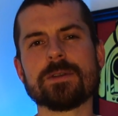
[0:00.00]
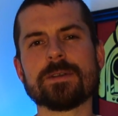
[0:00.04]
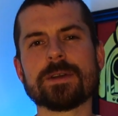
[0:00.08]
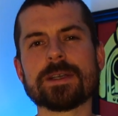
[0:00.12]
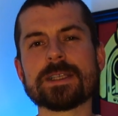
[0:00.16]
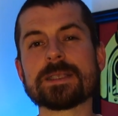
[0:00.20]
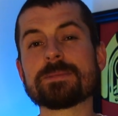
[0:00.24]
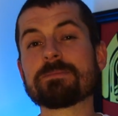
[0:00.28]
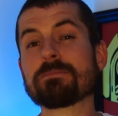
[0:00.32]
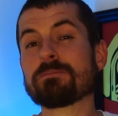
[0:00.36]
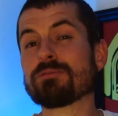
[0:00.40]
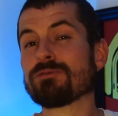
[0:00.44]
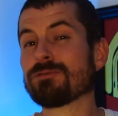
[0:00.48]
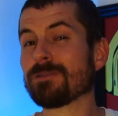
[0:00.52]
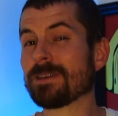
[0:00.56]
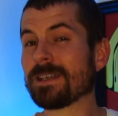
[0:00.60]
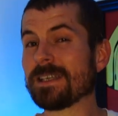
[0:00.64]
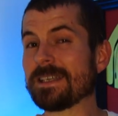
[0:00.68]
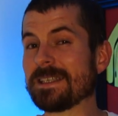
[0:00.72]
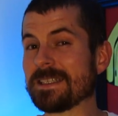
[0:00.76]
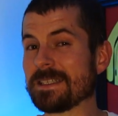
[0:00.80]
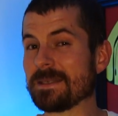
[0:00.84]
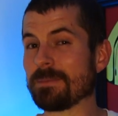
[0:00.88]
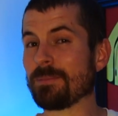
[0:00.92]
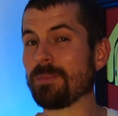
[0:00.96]
Look, it's pretty
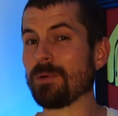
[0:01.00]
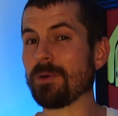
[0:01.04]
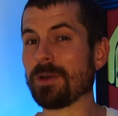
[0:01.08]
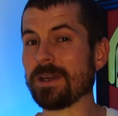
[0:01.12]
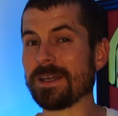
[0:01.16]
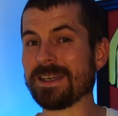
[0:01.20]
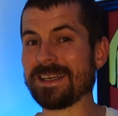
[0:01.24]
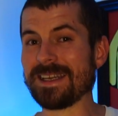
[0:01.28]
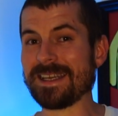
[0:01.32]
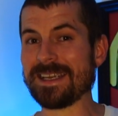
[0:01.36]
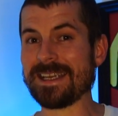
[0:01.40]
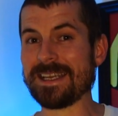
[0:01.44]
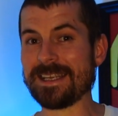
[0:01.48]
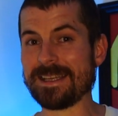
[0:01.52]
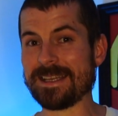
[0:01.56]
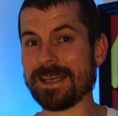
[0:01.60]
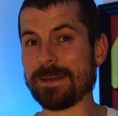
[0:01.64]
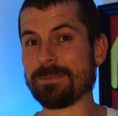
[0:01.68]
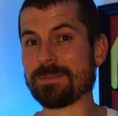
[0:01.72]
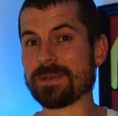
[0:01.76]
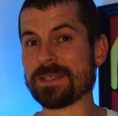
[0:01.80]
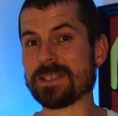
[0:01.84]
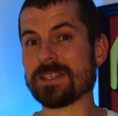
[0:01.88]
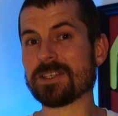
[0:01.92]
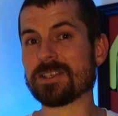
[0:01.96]
disappointing to hit
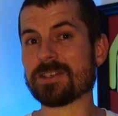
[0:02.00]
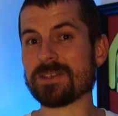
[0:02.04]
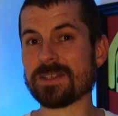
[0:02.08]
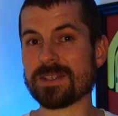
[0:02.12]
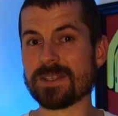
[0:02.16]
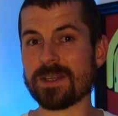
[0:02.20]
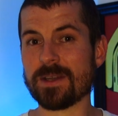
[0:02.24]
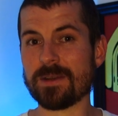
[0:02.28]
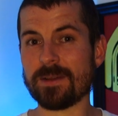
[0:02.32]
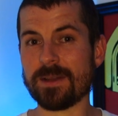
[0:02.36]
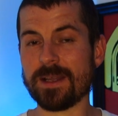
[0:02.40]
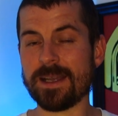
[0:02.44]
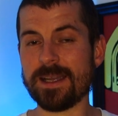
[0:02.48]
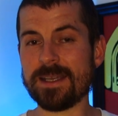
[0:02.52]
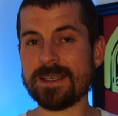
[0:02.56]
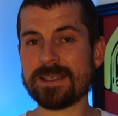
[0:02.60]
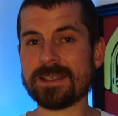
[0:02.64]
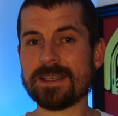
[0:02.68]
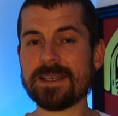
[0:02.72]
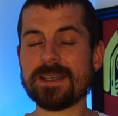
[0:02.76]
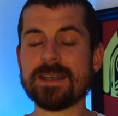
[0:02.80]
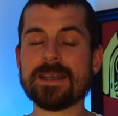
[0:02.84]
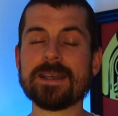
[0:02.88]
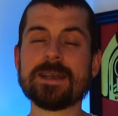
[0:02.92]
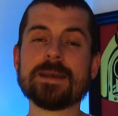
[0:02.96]
that position so late,
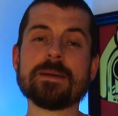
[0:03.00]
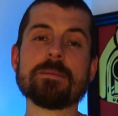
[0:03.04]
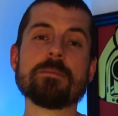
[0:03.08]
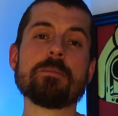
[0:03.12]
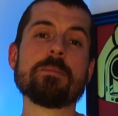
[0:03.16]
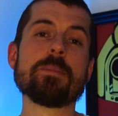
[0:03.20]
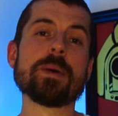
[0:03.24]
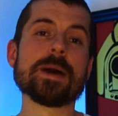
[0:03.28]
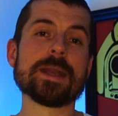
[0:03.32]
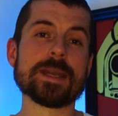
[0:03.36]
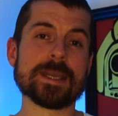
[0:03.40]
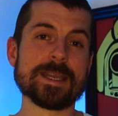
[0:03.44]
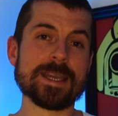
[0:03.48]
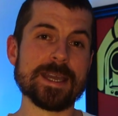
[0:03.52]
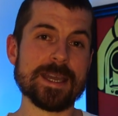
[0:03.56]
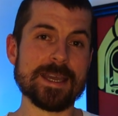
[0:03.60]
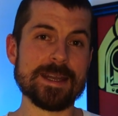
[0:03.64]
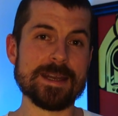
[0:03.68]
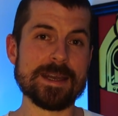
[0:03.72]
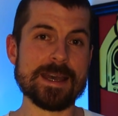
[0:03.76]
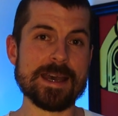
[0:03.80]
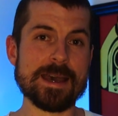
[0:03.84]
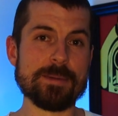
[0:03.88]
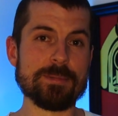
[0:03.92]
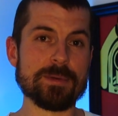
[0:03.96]
but it can
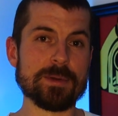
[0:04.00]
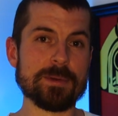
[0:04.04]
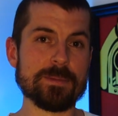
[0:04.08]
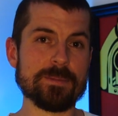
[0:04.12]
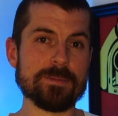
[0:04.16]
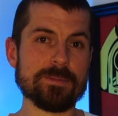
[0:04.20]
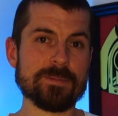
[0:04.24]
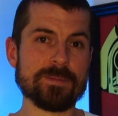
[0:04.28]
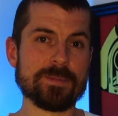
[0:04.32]
happen.